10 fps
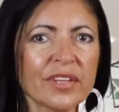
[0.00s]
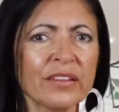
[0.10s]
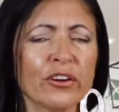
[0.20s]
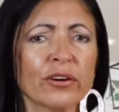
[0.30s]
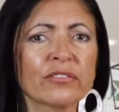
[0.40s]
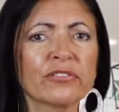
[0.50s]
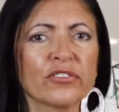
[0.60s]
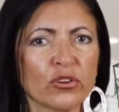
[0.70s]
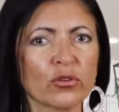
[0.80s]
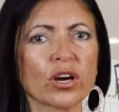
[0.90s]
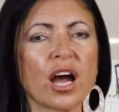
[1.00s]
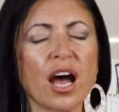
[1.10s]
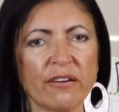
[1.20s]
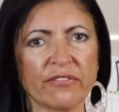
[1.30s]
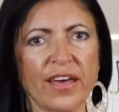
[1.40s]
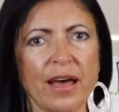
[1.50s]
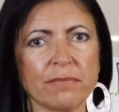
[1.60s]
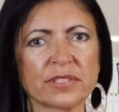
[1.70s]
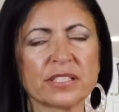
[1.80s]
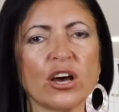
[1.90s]
there are fewer of
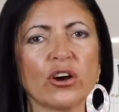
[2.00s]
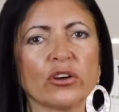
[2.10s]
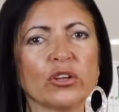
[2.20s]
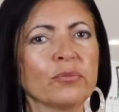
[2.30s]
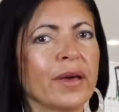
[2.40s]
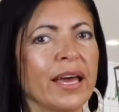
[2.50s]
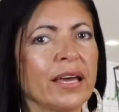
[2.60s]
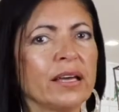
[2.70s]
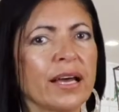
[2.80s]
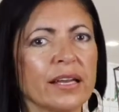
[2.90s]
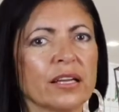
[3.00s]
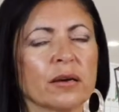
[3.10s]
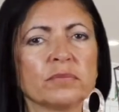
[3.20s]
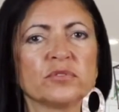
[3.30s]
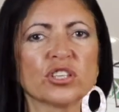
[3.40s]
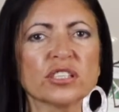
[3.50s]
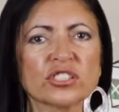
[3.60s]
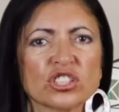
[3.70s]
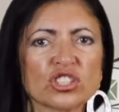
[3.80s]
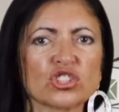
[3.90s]
them. So you may end up
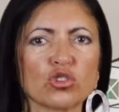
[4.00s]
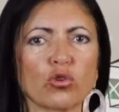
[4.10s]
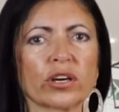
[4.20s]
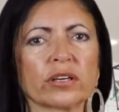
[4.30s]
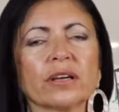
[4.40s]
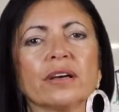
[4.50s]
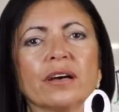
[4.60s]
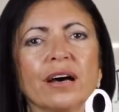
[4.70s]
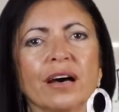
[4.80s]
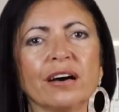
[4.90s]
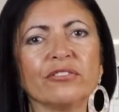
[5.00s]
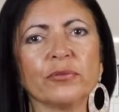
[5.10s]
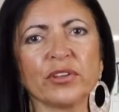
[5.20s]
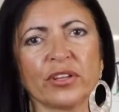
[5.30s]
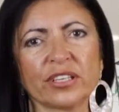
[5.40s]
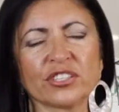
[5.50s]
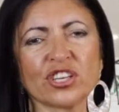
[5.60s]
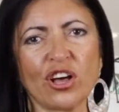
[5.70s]
just short of $1 million